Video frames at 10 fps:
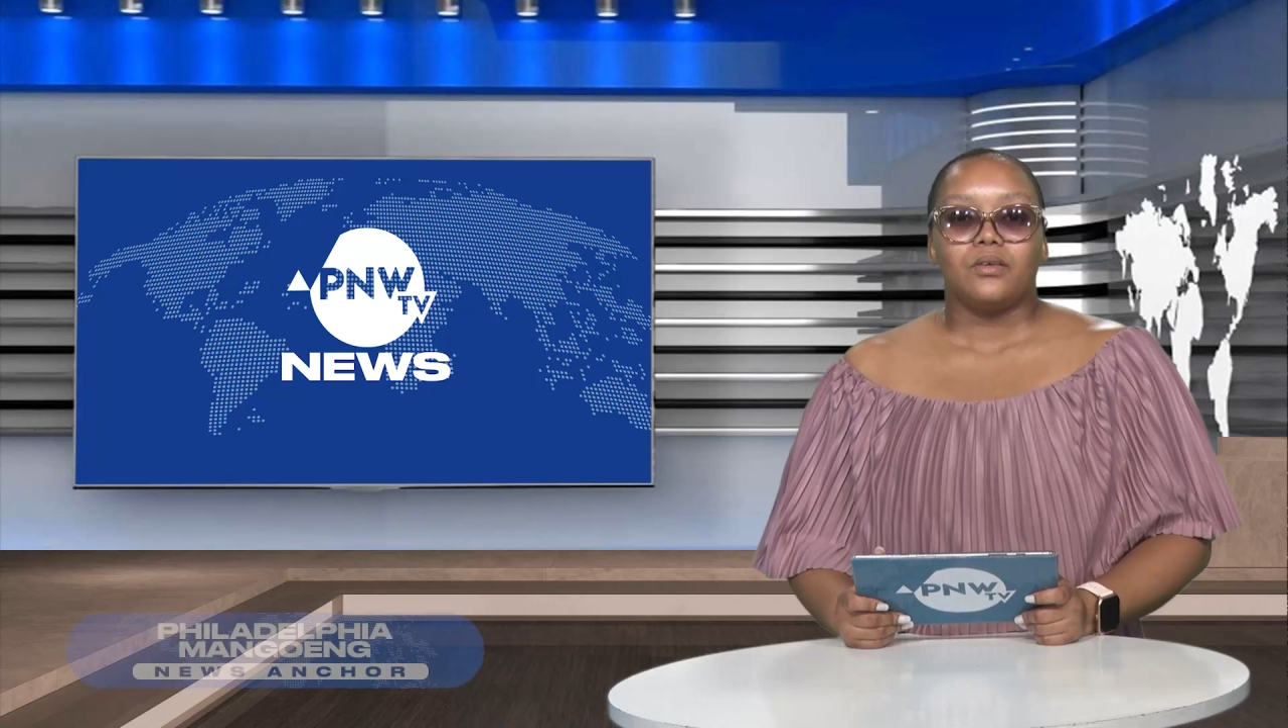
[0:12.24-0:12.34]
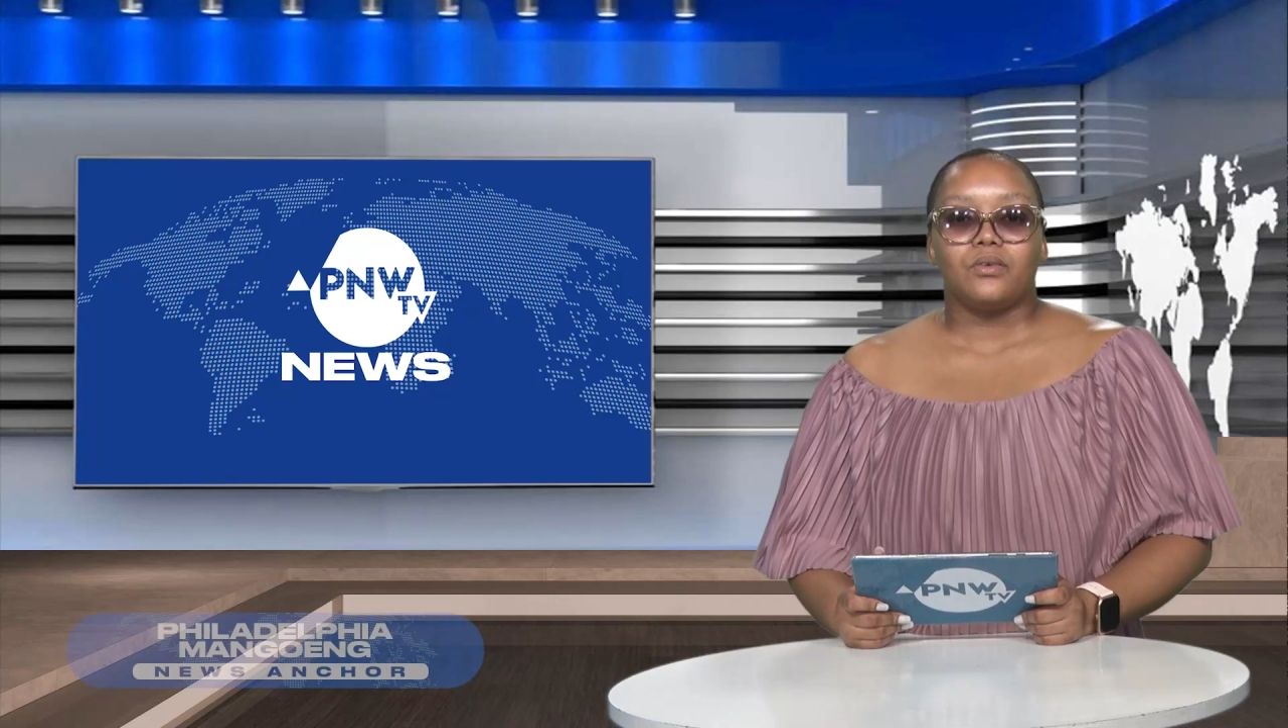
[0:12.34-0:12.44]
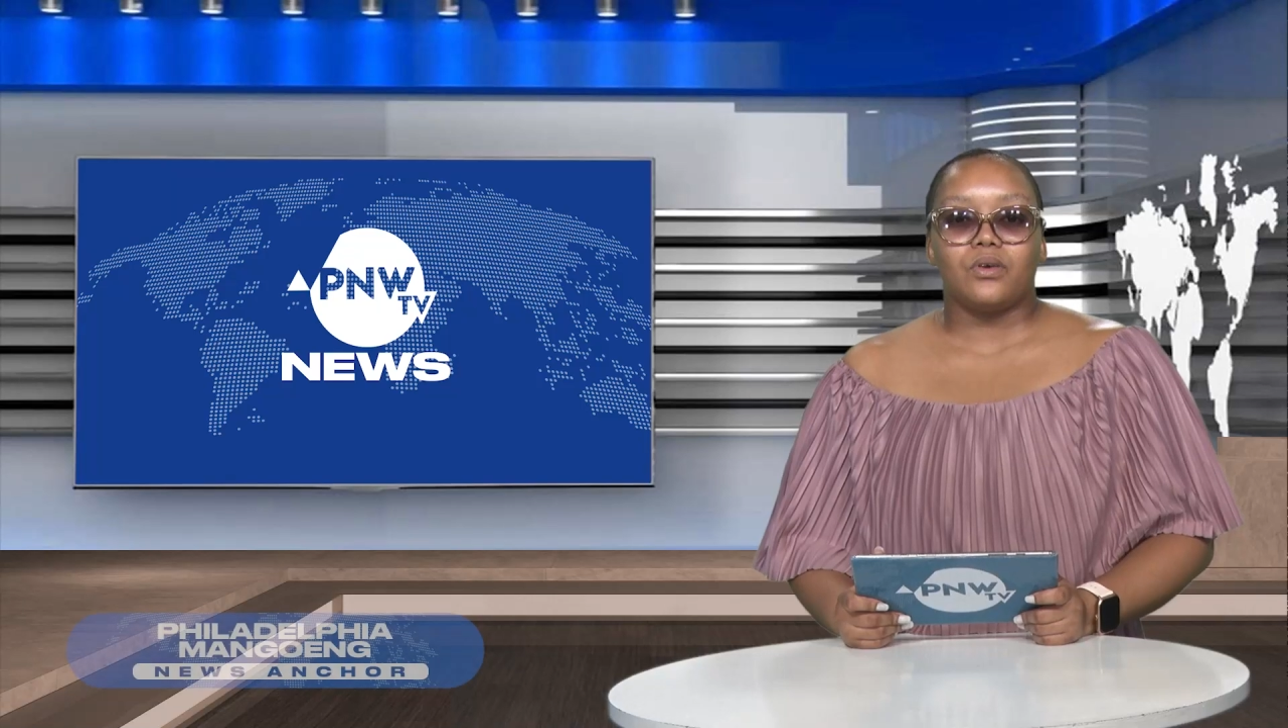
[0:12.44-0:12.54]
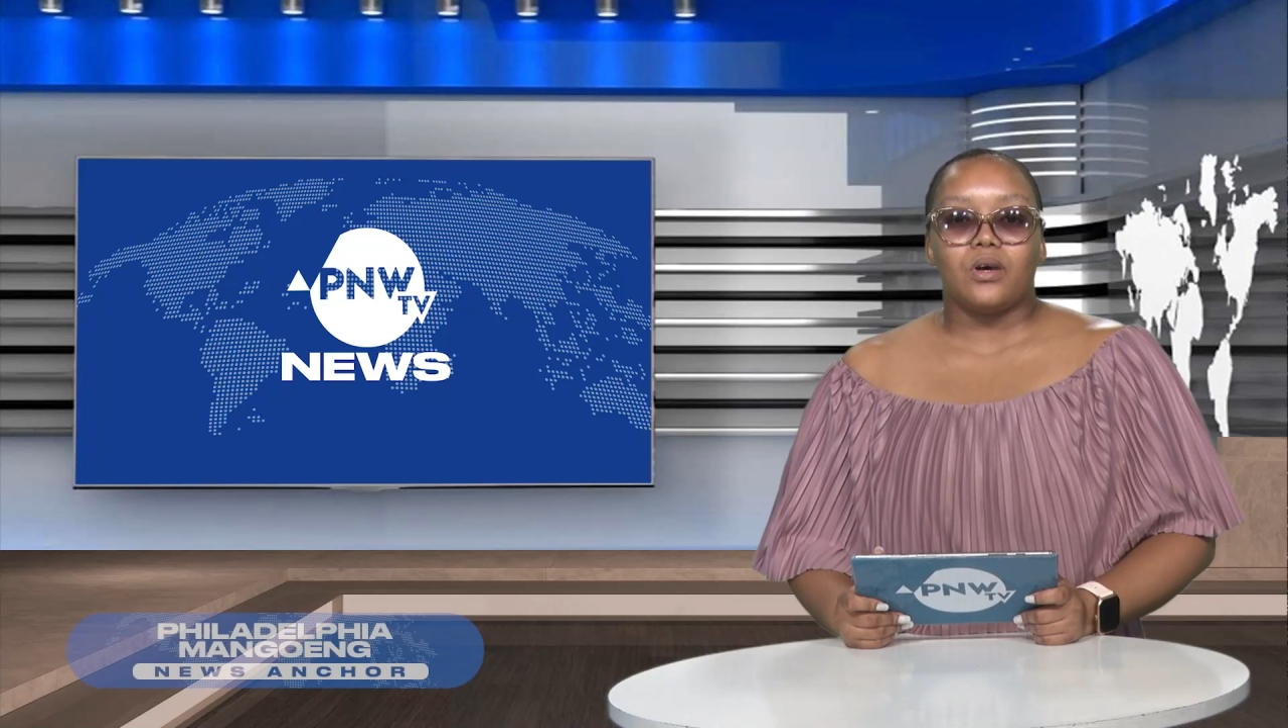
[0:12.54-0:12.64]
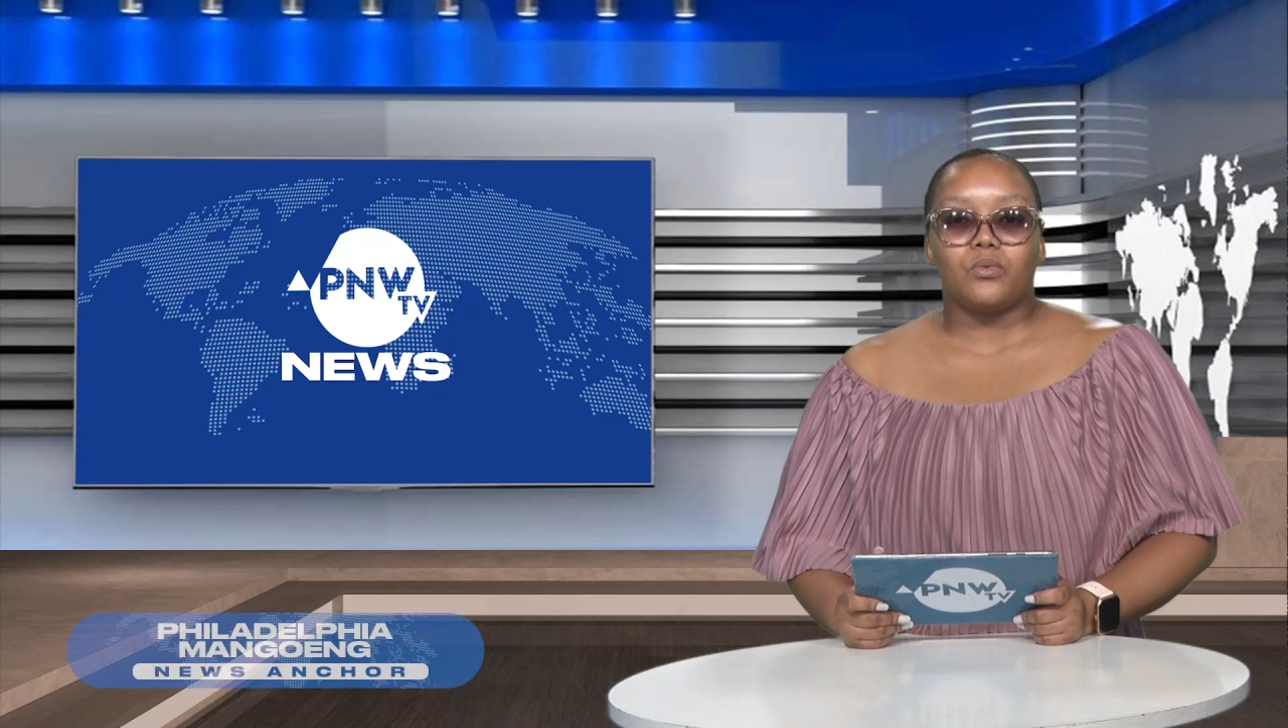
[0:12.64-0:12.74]

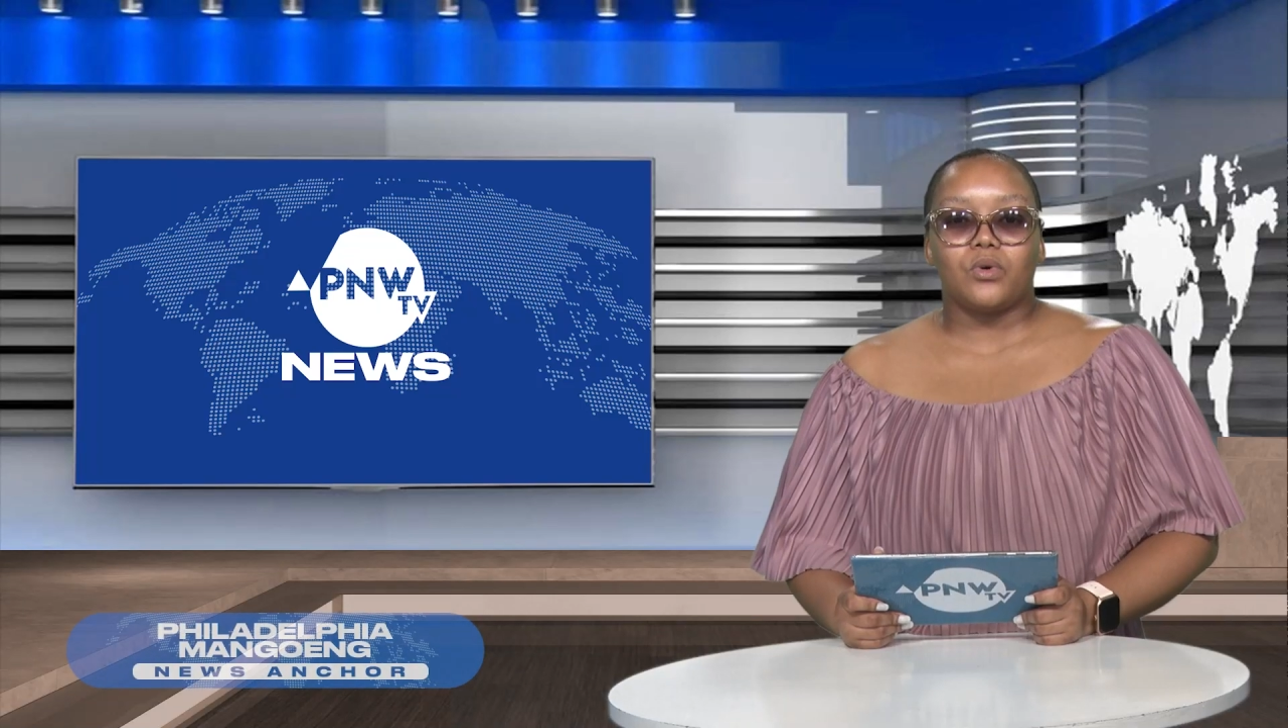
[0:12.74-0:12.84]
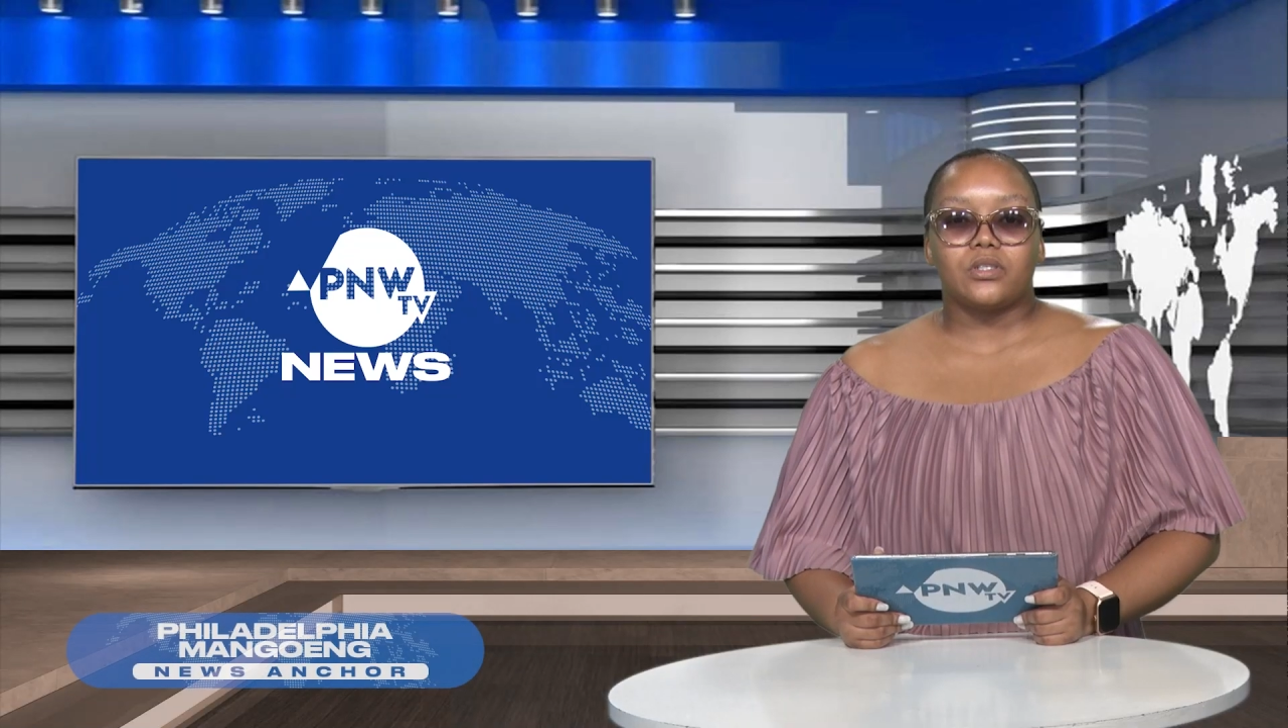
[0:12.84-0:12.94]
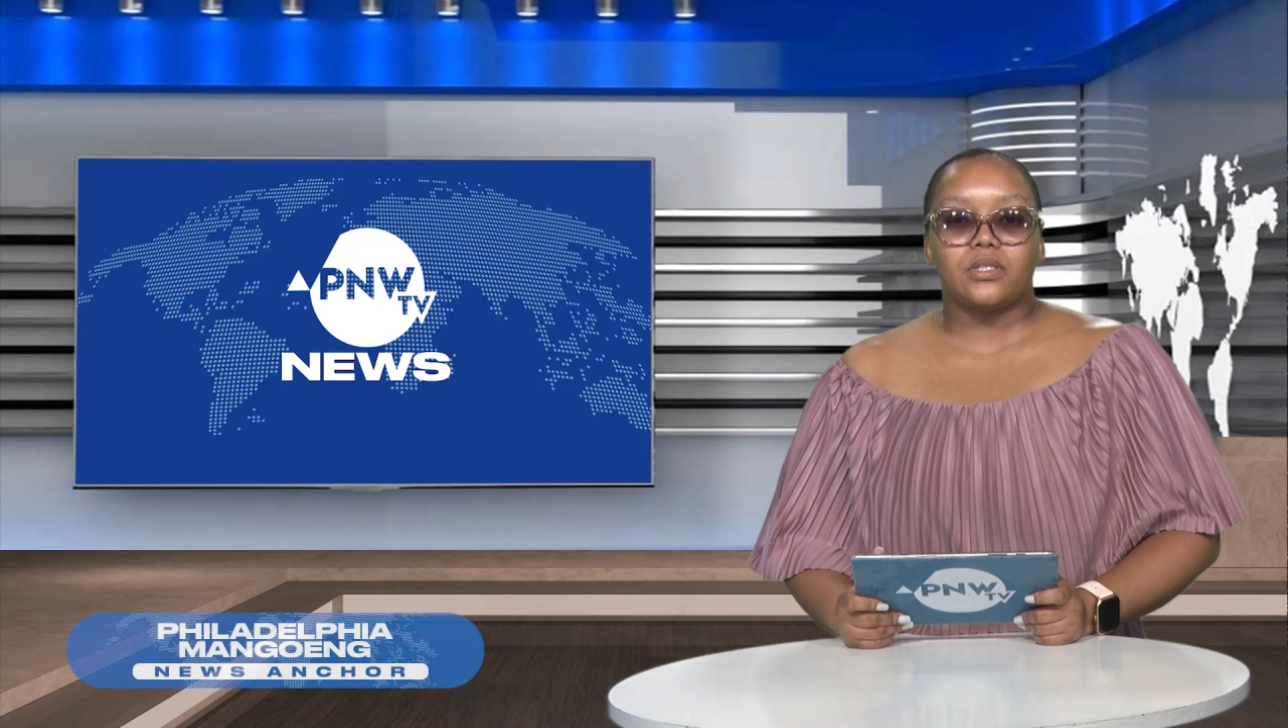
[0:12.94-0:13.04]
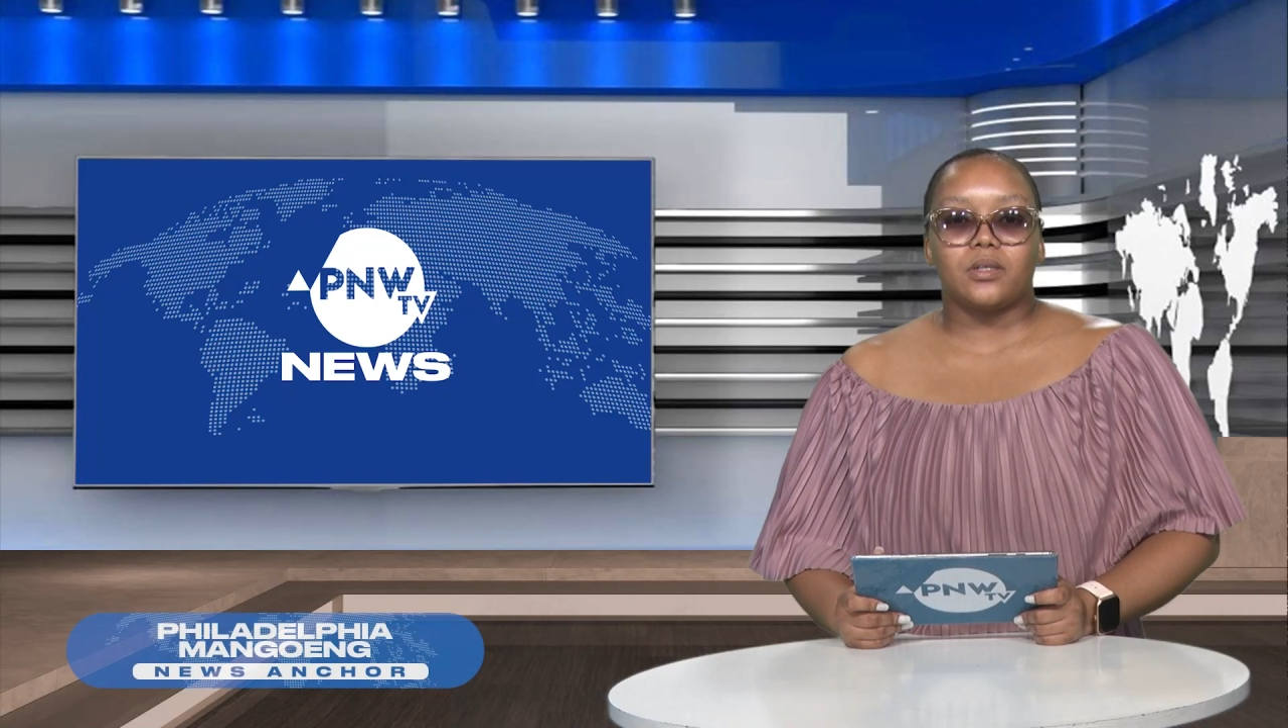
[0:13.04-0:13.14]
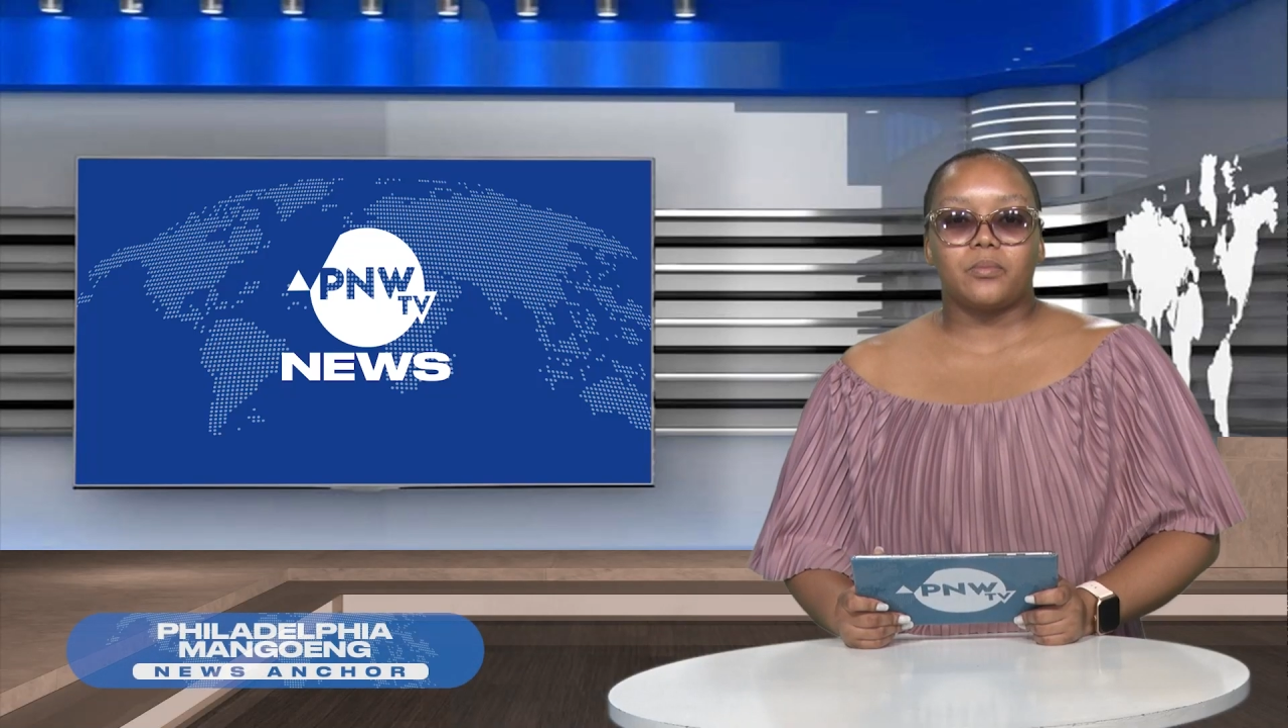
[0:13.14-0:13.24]
You are
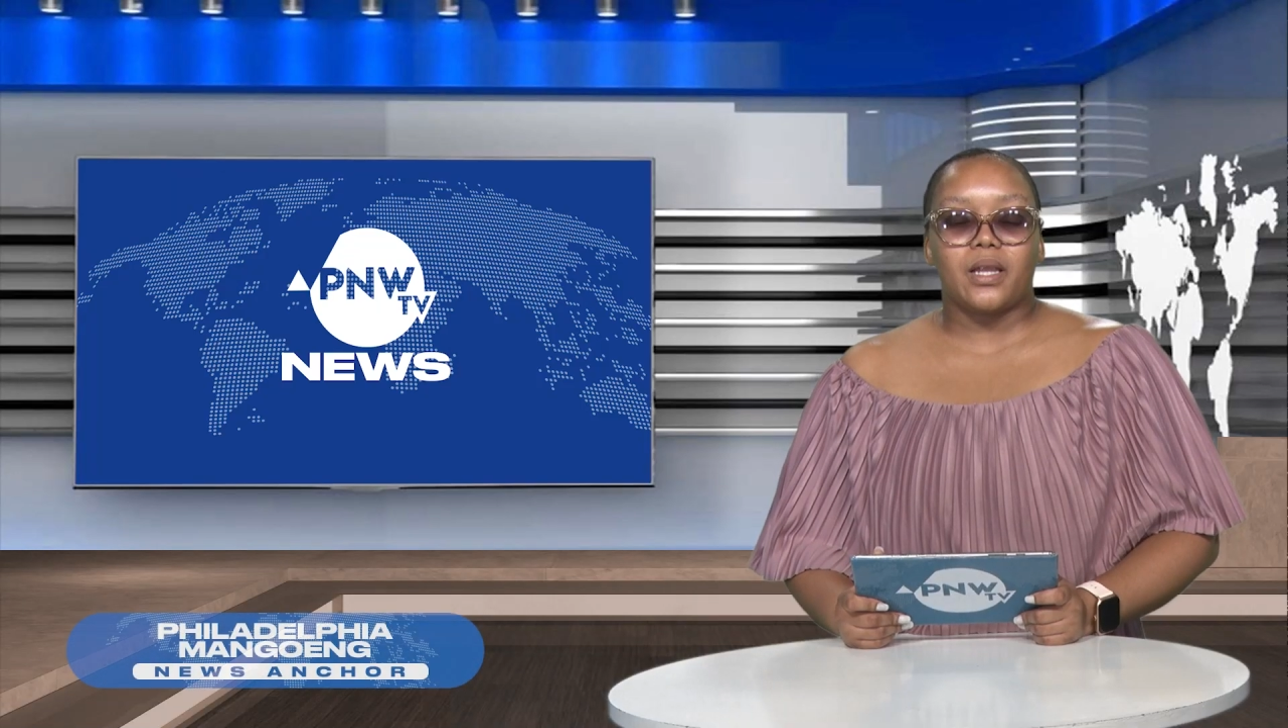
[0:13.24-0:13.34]
watching